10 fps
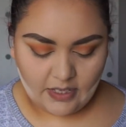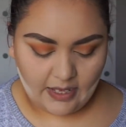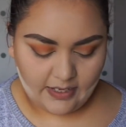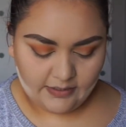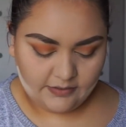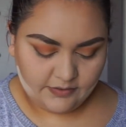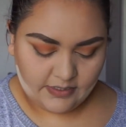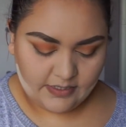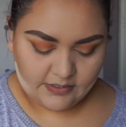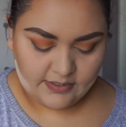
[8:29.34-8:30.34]
I do
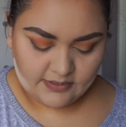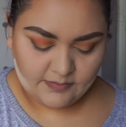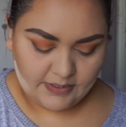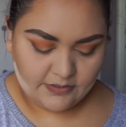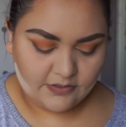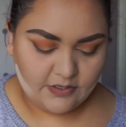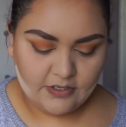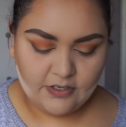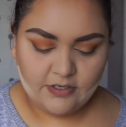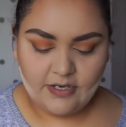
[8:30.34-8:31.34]
this just to make
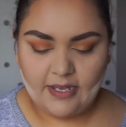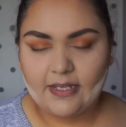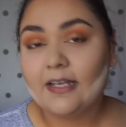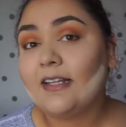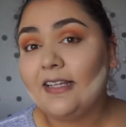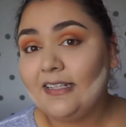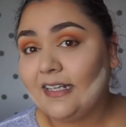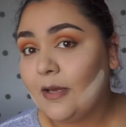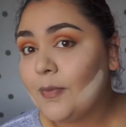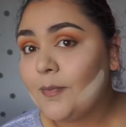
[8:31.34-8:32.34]
sure I can clean it
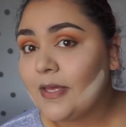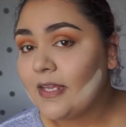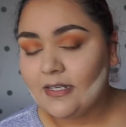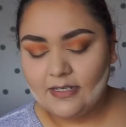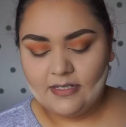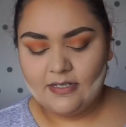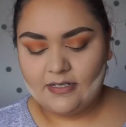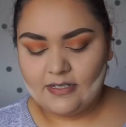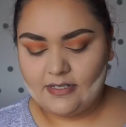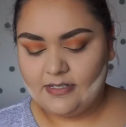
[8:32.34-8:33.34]
up a bit
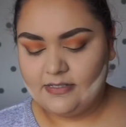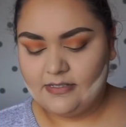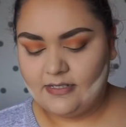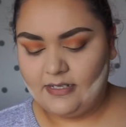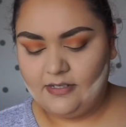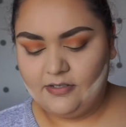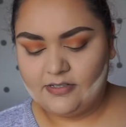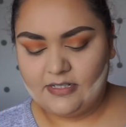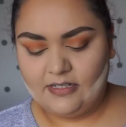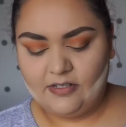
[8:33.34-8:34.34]
because it
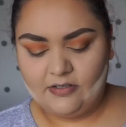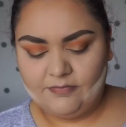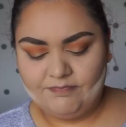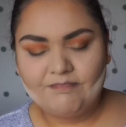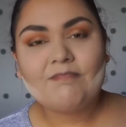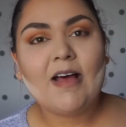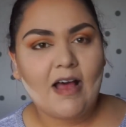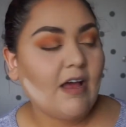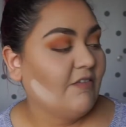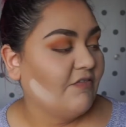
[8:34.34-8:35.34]
looks a little
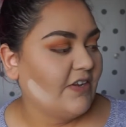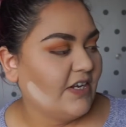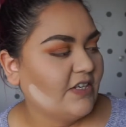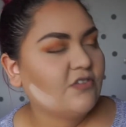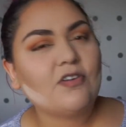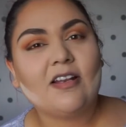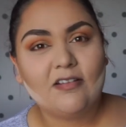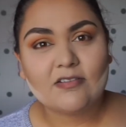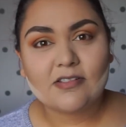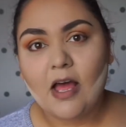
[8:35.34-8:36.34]
unfinished or a little
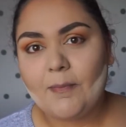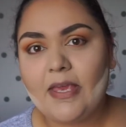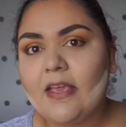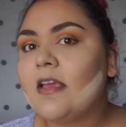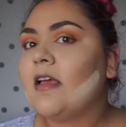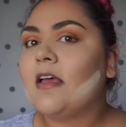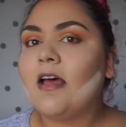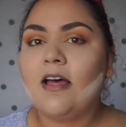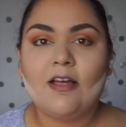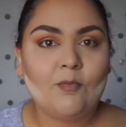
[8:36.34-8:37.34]
sloppy
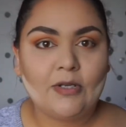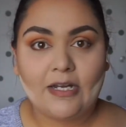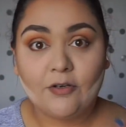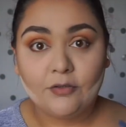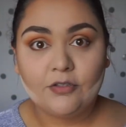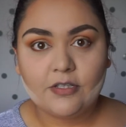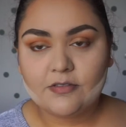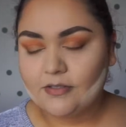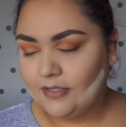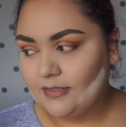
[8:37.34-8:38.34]
um, when I don't do this.
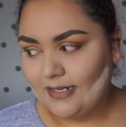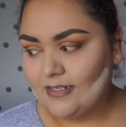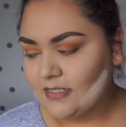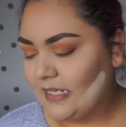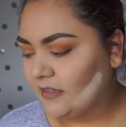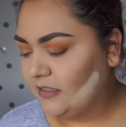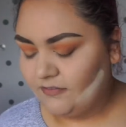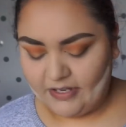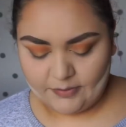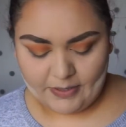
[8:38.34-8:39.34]
So I just like the
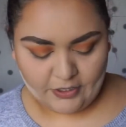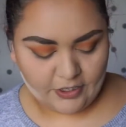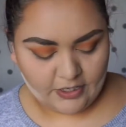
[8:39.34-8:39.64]
effect better.